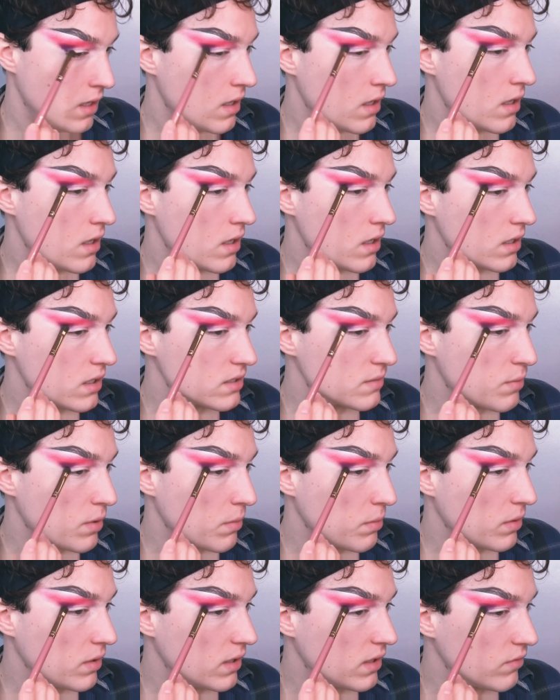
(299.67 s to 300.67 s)
because
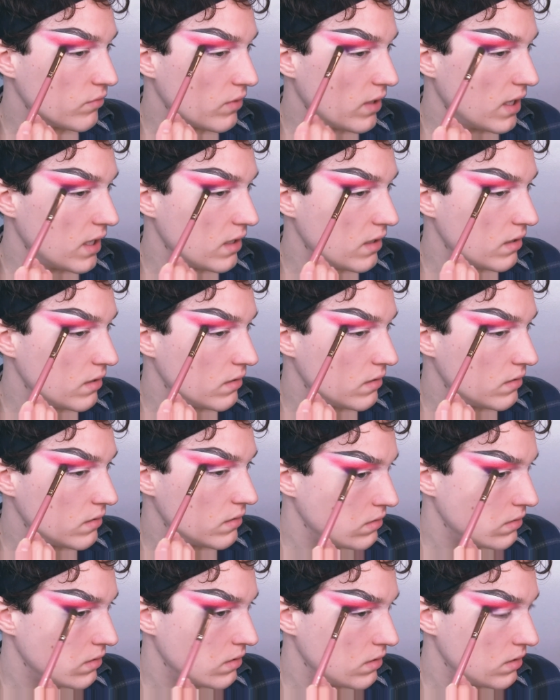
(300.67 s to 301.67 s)
purple and red
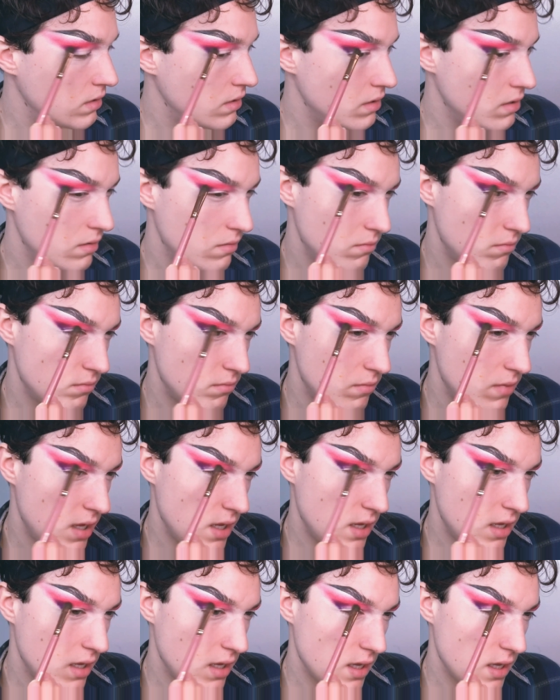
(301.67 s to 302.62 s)
make